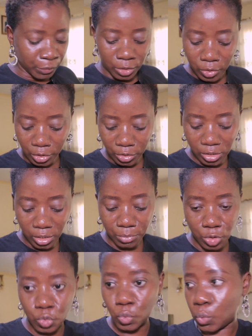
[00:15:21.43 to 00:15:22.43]
So I just came
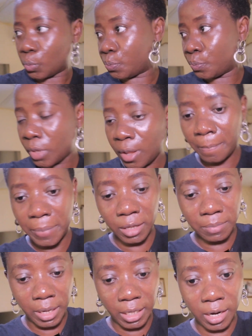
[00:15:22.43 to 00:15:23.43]
to
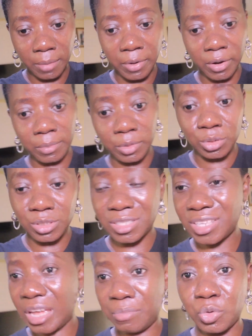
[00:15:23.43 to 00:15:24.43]
pick my camera
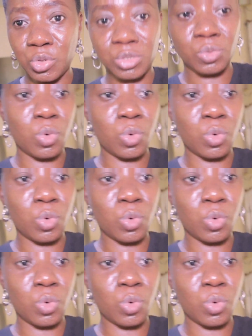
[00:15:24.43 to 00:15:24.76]
because I'm going to